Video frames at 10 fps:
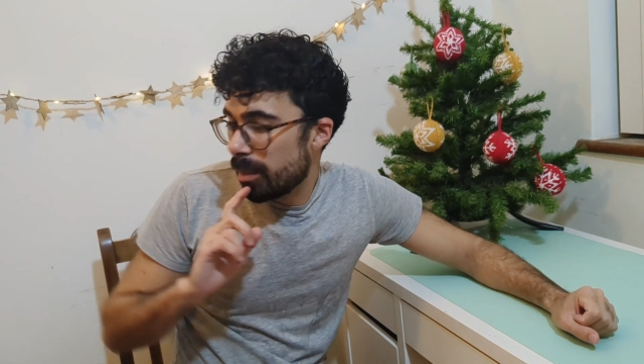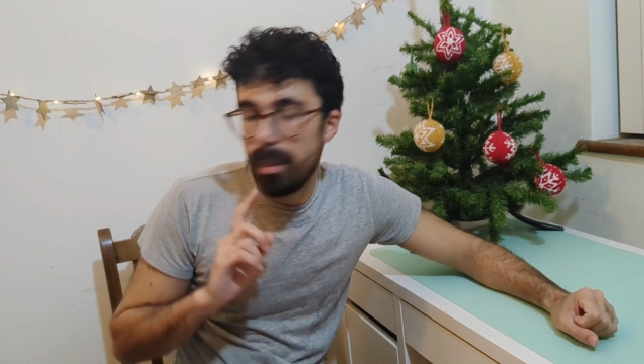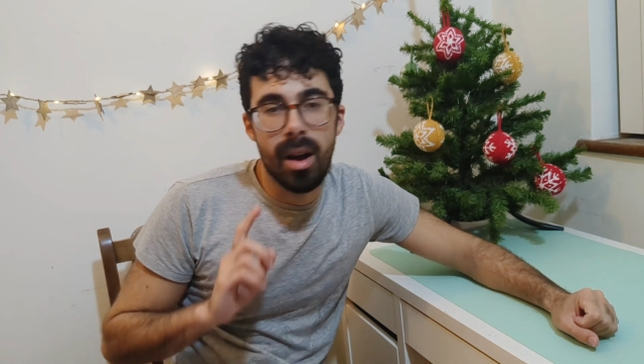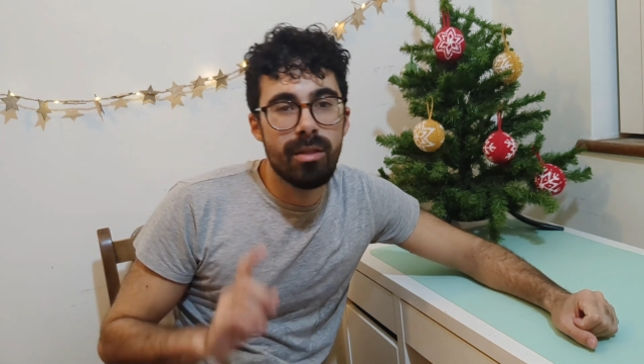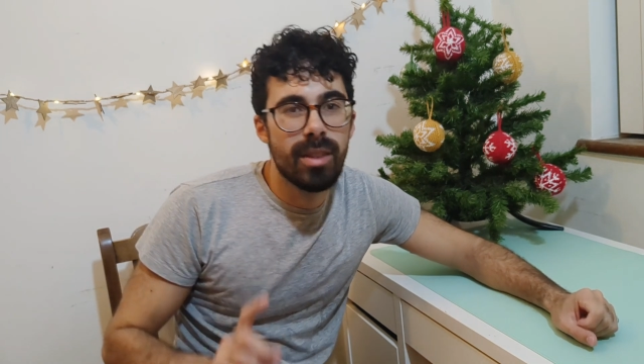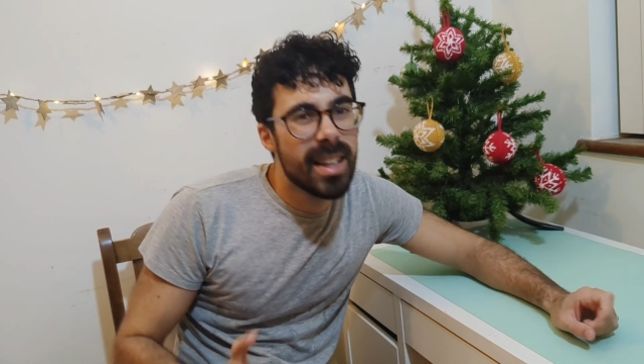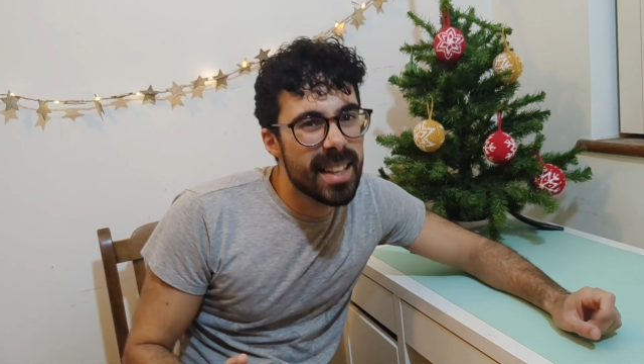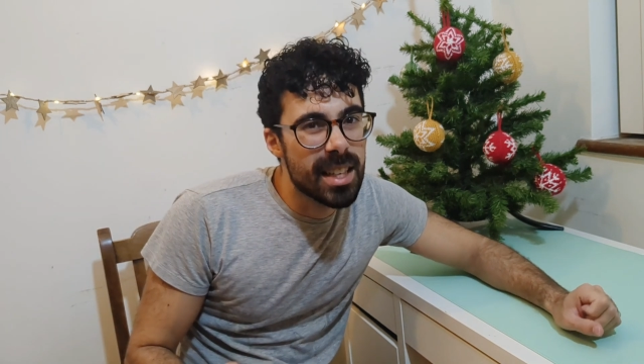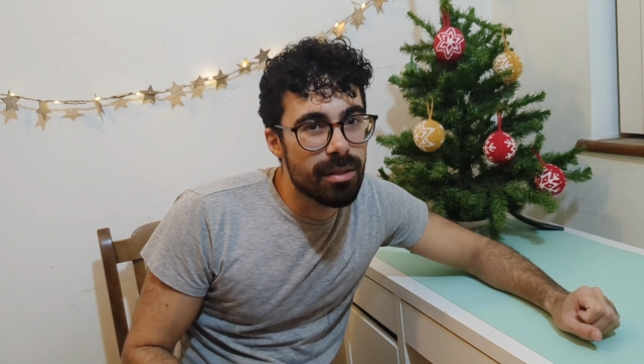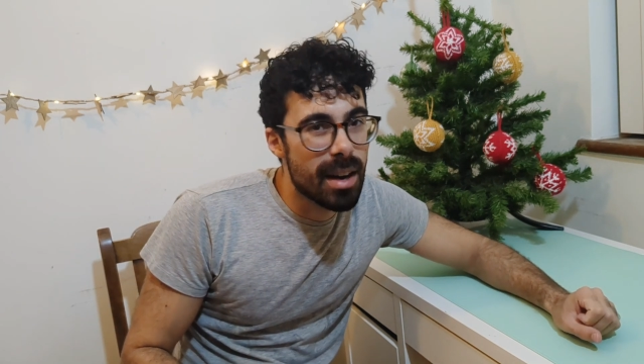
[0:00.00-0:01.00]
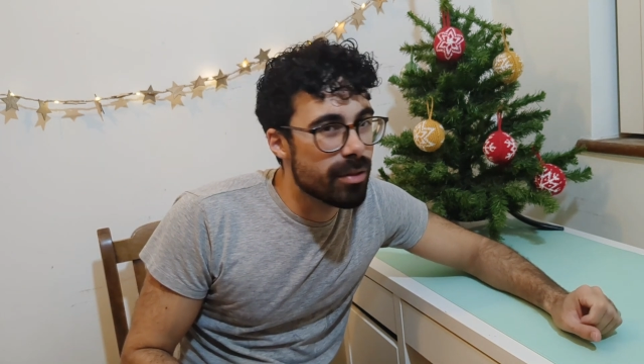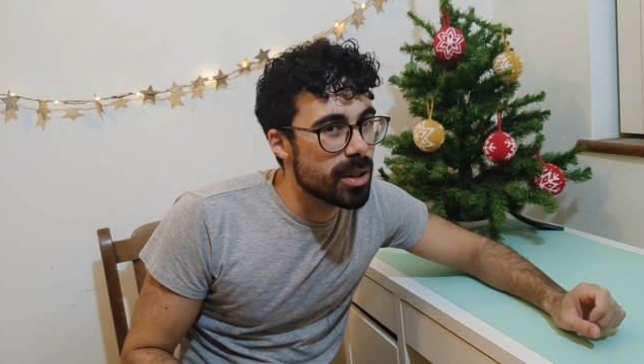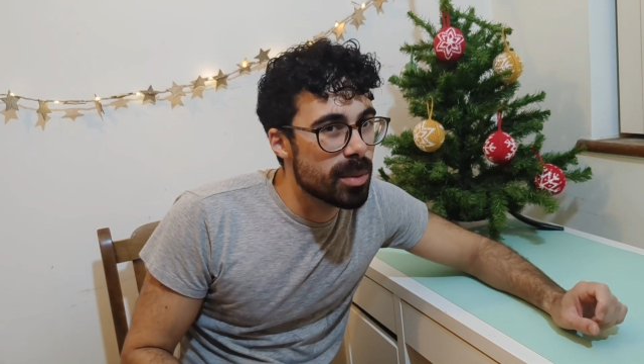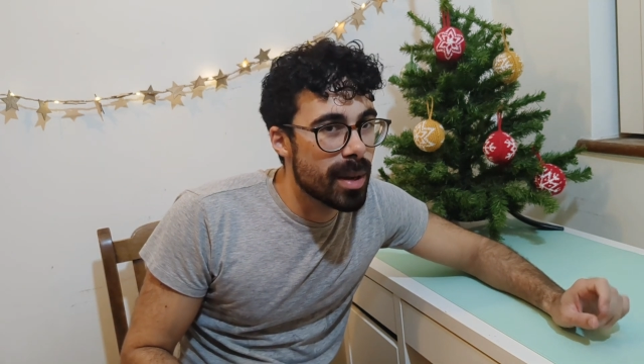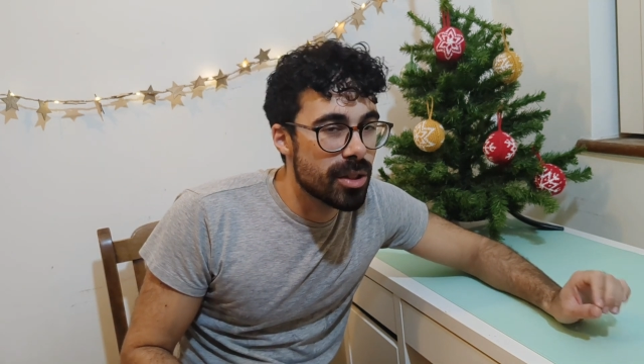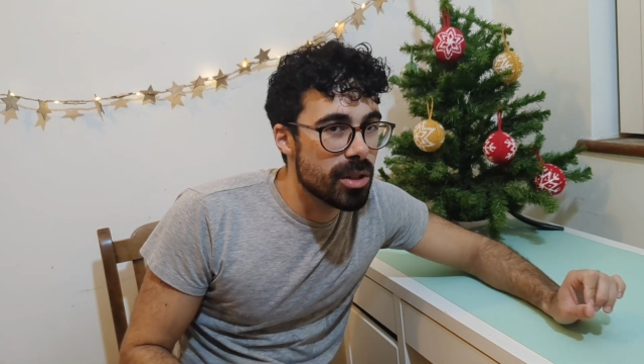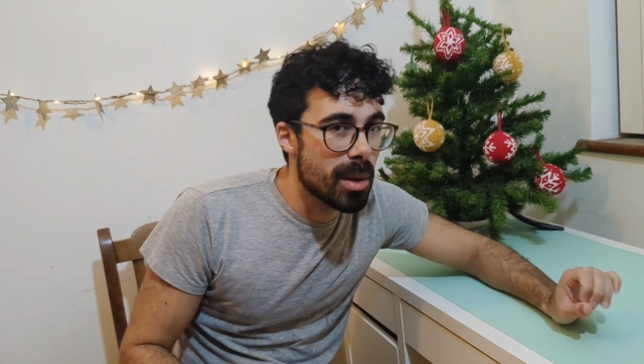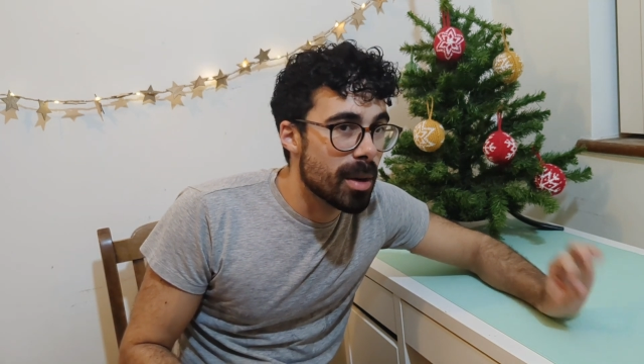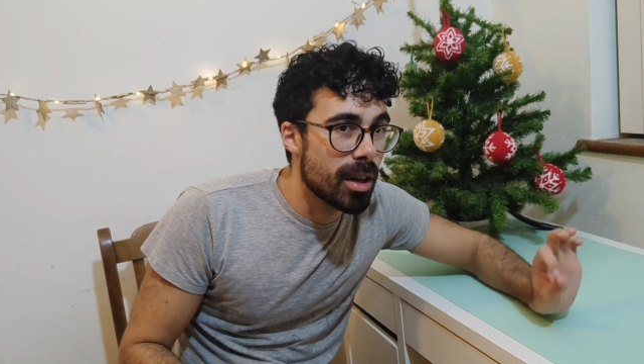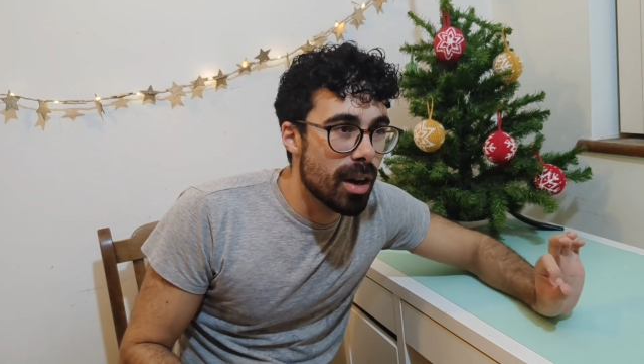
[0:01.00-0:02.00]
I really need a reference picture, so
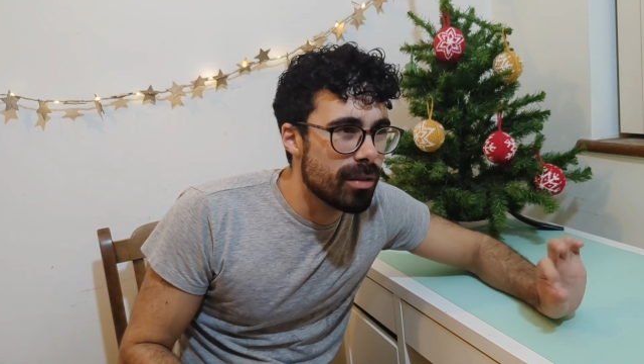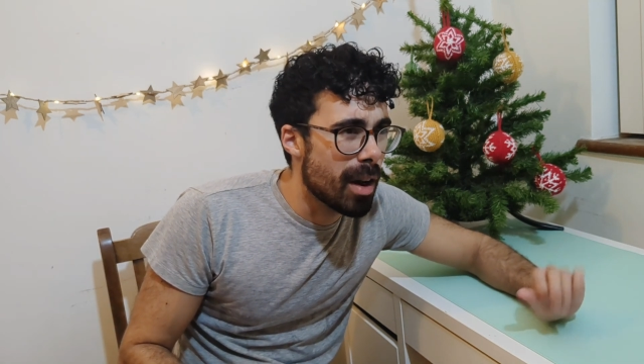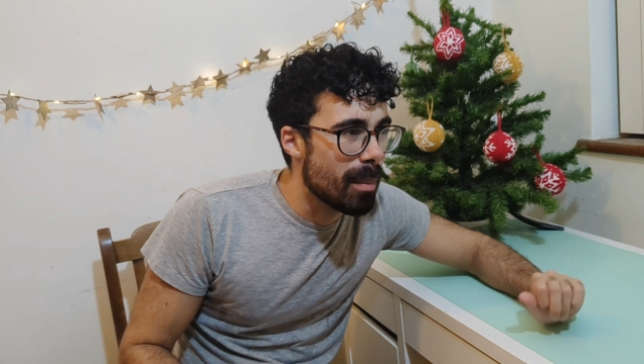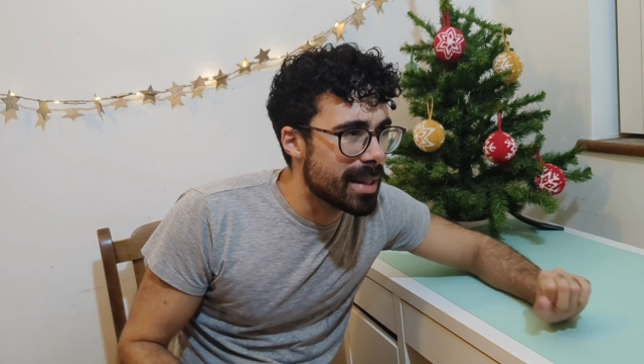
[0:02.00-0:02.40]
I'm going to go find my